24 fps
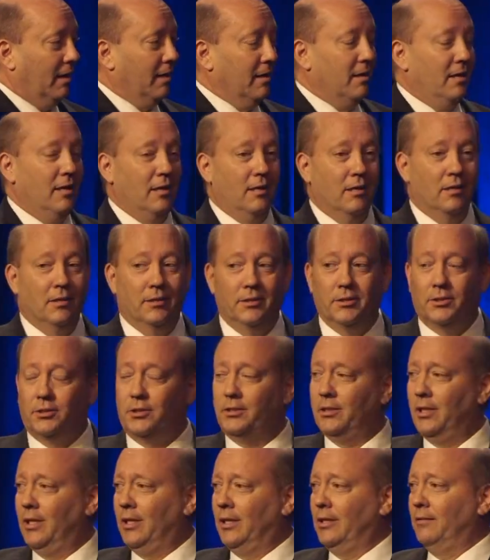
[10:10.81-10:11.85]
He
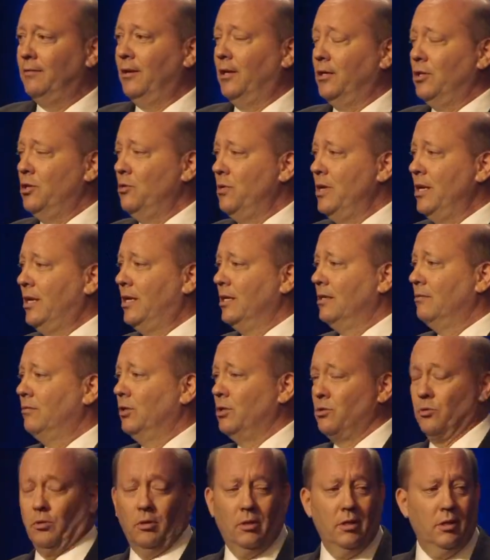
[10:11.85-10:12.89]
is a unique
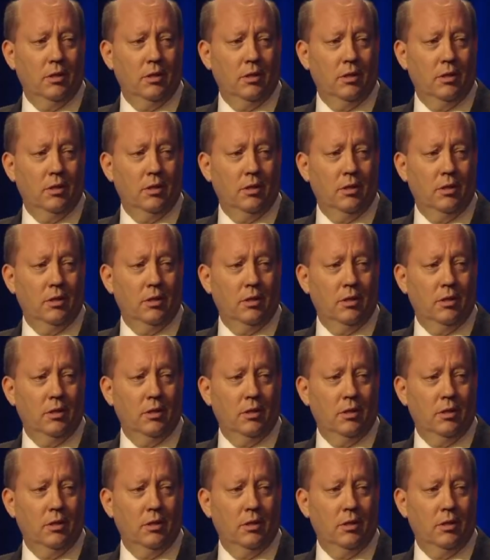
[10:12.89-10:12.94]
individual.